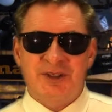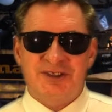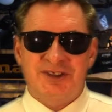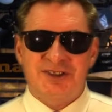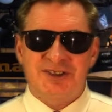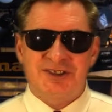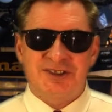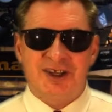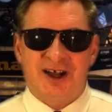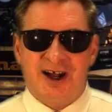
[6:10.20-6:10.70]

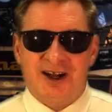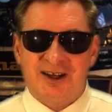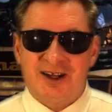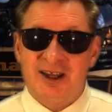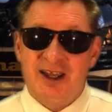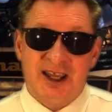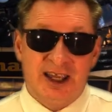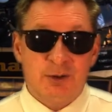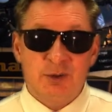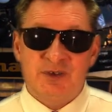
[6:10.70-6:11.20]

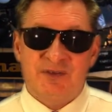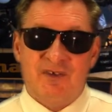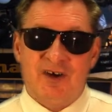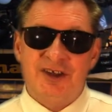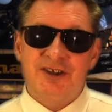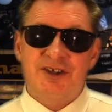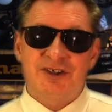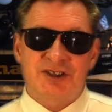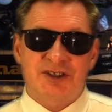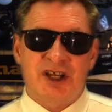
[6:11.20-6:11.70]
Mississauga. It was
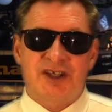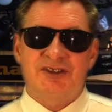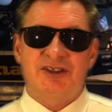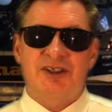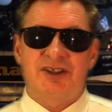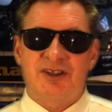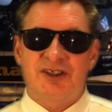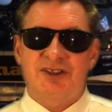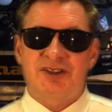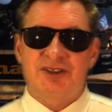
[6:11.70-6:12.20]
fun
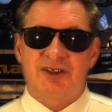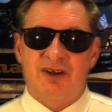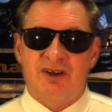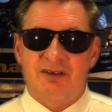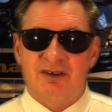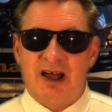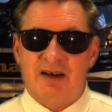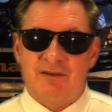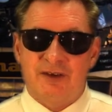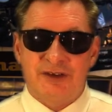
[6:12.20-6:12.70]
discussing the skill
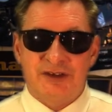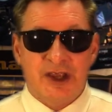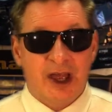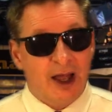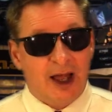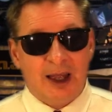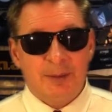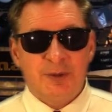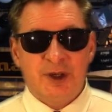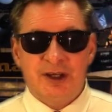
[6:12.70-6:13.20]
levels.
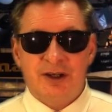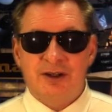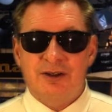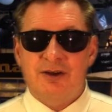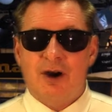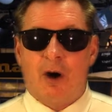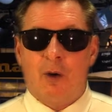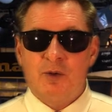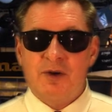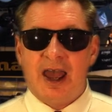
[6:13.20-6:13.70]
I'm going to
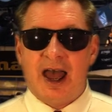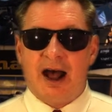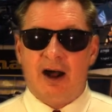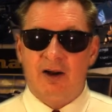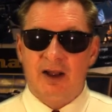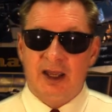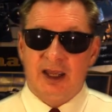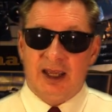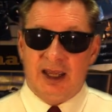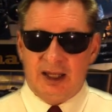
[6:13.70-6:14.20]
go
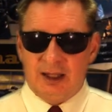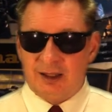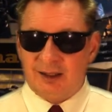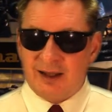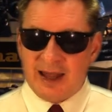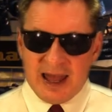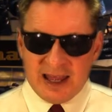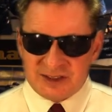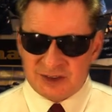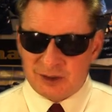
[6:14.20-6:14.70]
now. And
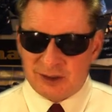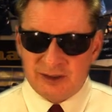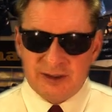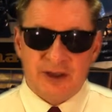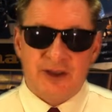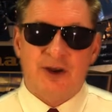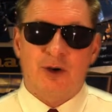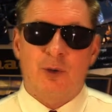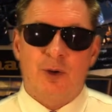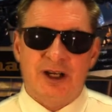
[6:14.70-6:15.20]
lastly,
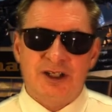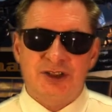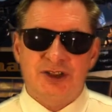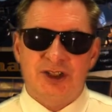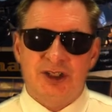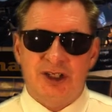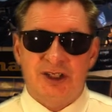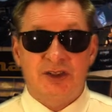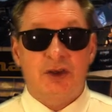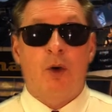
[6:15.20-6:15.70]
the
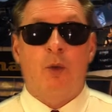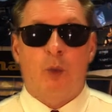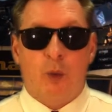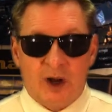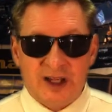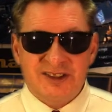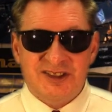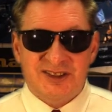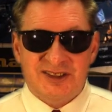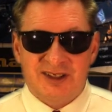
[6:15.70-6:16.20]
question is,
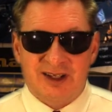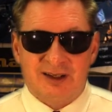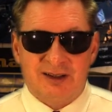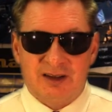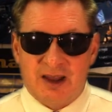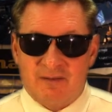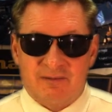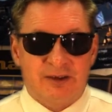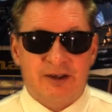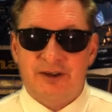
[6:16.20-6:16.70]
what skill
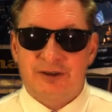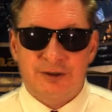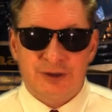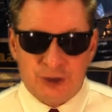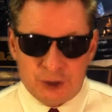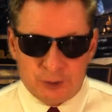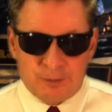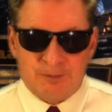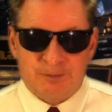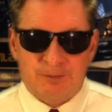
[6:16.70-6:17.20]
level are
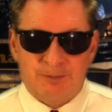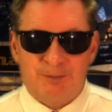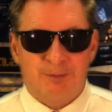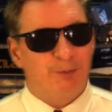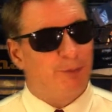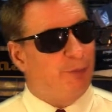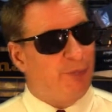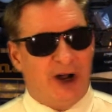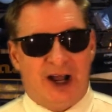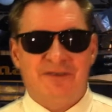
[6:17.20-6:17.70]
you?
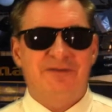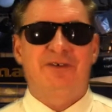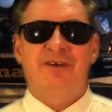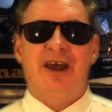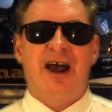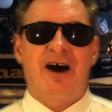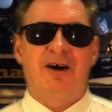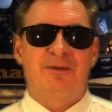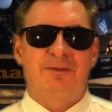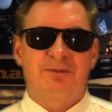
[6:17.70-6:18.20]
Bye for
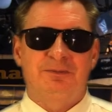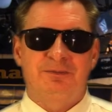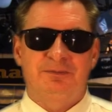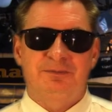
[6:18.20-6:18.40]
now.